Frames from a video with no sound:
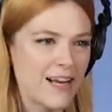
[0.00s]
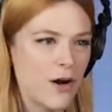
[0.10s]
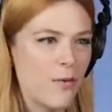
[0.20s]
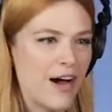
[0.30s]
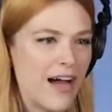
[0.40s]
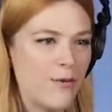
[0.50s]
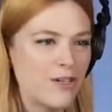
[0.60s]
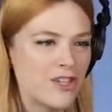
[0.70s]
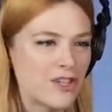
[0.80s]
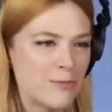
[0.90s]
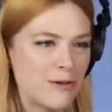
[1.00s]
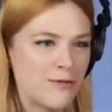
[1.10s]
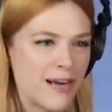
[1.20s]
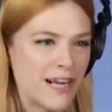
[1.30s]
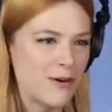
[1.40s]
You know what? We should just be
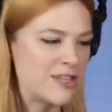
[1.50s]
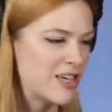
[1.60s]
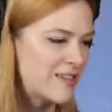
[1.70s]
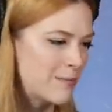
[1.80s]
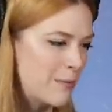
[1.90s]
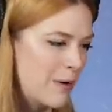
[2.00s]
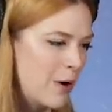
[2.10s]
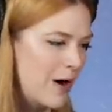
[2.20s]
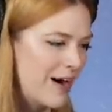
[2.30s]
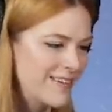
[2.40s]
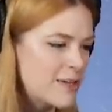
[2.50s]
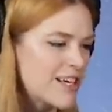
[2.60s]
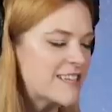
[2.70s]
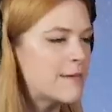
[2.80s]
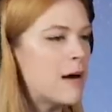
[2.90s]
funny with Jason Momoa.
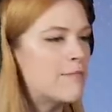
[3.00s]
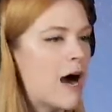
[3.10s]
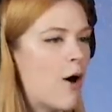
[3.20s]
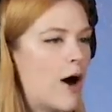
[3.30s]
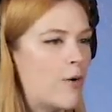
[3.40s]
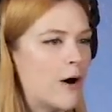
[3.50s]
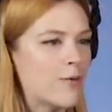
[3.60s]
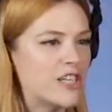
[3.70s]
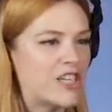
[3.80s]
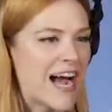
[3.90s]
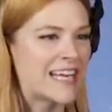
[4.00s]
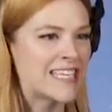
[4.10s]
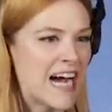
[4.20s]
Jason Momoa won't reject